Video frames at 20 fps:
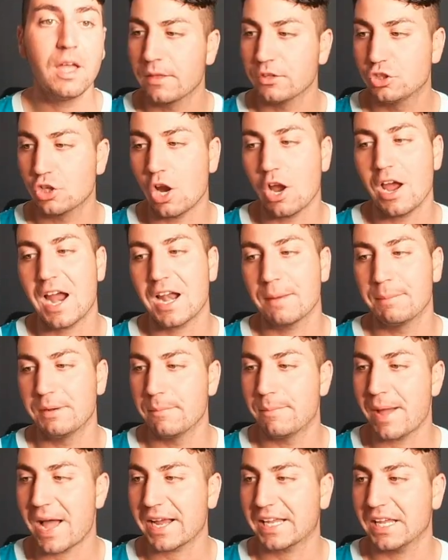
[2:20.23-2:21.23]
Zhou had a bit
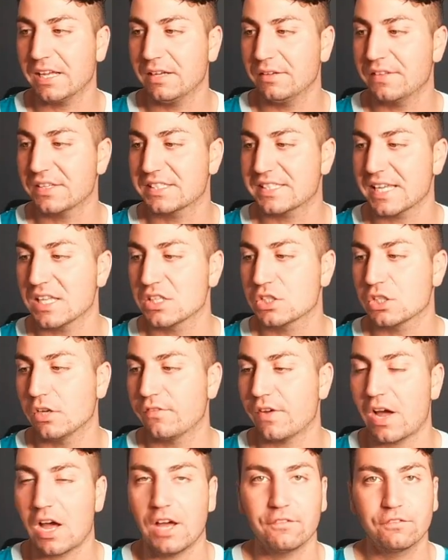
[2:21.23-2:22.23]
of backing in the sense of
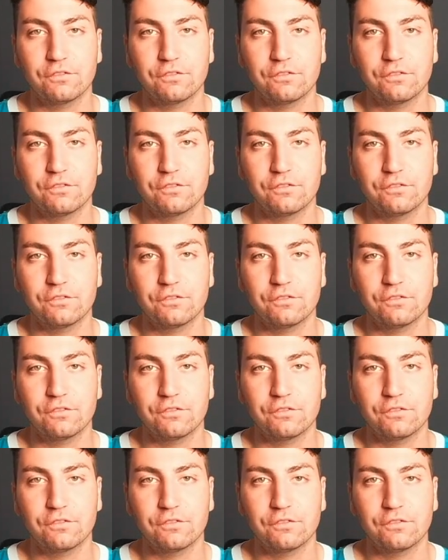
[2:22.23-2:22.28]
uh,